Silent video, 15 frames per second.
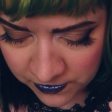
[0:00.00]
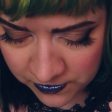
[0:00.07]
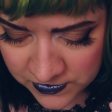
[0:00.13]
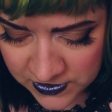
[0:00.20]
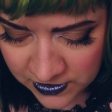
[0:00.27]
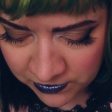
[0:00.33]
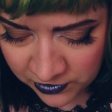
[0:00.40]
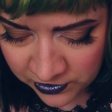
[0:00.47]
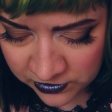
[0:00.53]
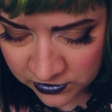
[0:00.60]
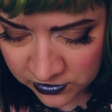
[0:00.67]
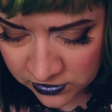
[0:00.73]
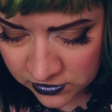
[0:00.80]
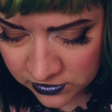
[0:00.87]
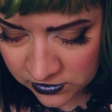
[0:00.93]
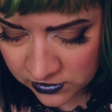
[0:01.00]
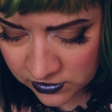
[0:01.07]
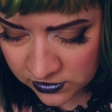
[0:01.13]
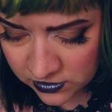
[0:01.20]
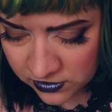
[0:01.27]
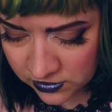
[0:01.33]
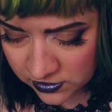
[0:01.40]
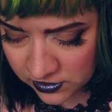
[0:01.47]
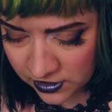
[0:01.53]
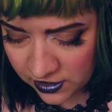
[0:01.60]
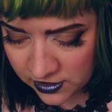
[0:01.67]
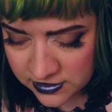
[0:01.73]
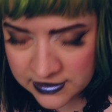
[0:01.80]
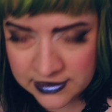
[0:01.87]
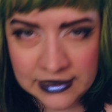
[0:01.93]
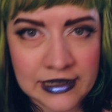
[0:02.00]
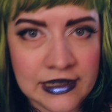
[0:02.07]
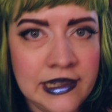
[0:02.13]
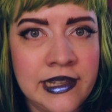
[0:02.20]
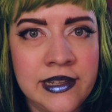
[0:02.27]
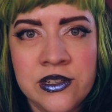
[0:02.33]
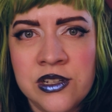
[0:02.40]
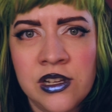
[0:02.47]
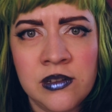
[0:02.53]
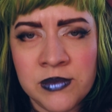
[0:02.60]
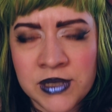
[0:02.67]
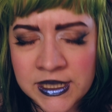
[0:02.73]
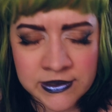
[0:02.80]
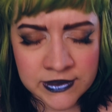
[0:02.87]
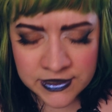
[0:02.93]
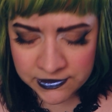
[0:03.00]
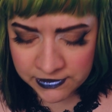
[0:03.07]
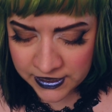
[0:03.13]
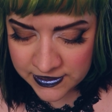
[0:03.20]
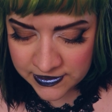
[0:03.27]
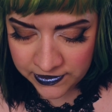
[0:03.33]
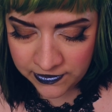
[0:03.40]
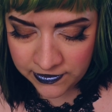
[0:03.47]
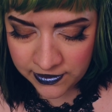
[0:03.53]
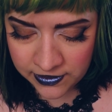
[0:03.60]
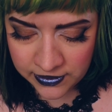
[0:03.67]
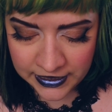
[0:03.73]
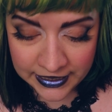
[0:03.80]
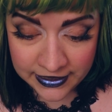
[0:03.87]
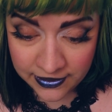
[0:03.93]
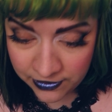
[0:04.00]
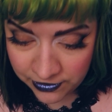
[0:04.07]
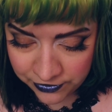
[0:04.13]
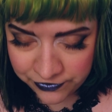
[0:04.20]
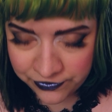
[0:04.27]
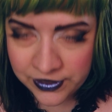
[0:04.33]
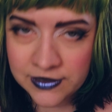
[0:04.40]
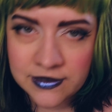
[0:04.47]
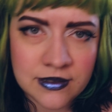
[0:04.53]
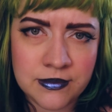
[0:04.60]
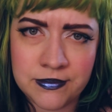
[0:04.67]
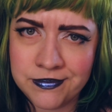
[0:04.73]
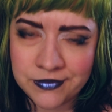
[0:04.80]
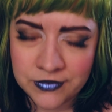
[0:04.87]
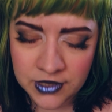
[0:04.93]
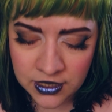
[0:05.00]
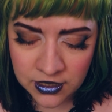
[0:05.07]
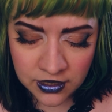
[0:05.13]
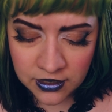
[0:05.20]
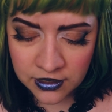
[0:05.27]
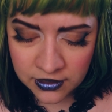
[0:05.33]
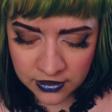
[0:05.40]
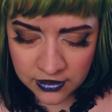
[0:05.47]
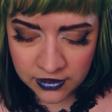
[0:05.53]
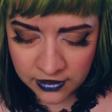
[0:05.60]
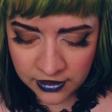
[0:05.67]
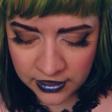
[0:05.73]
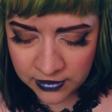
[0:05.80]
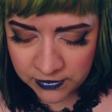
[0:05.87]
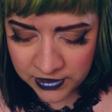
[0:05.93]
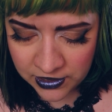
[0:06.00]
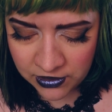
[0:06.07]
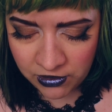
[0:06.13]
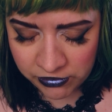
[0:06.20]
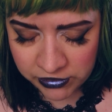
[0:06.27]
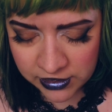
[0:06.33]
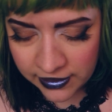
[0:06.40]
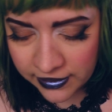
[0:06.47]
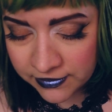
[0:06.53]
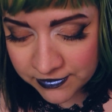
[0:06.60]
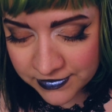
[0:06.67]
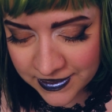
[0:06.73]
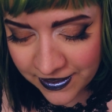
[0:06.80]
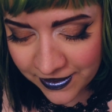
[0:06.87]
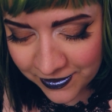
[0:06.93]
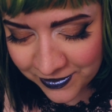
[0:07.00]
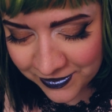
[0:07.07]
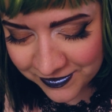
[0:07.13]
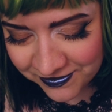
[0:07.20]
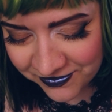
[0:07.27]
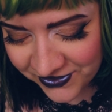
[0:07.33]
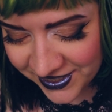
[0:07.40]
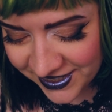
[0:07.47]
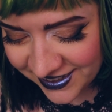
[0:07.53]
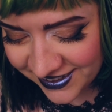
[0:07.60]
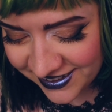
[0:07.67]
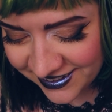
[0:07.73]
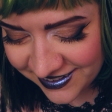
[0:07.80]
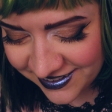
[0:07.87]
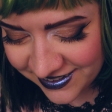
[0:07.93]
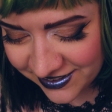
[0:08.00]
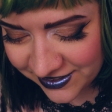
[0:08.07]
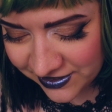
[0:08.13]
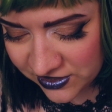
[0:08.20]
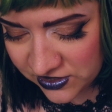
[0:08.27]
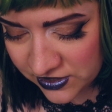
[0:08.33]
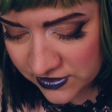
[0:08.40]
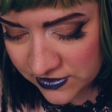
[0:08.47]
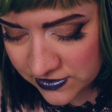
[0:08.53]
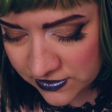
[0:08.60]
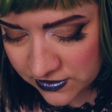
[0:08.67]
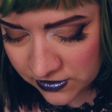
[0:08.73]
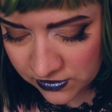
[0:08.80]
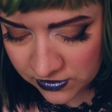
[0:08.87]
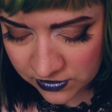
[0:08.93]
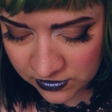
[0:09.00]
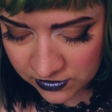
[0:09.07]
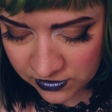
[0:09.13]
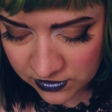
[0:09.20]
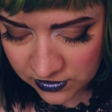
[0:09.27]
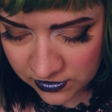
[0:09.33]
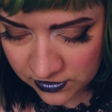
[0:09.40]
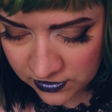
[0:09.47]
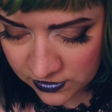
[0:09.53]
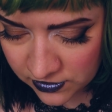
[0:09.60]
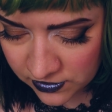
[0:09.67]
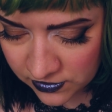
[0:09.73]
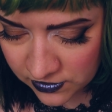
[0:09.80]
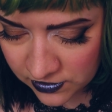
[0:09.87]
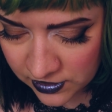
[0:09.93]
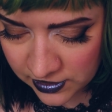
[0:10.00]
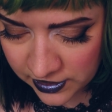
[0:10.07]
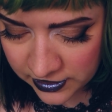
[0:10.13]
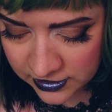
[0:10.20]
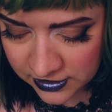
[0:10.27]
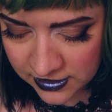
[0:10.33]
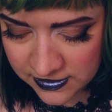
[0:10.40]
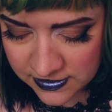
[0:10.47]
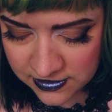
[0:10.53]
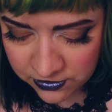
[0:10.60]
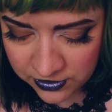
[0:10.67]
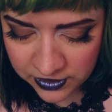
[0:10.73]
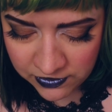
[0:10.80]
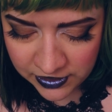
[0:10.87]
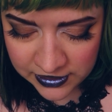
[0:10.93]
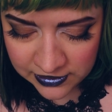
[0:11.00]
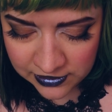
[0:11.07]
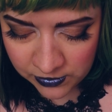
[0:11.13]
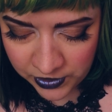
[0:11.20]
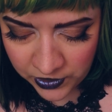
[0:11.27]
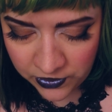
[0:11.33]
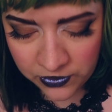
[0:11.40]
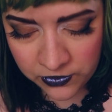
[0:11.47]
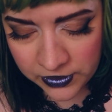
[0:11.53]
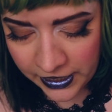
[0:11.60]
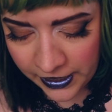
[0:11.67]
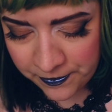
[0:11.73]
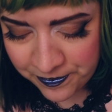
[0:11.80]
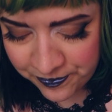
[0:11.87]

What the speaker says: someone casts a little enchantment onto it so you can't get it off. It can be a whole thing, so just like this, so we create a little bow. Okay,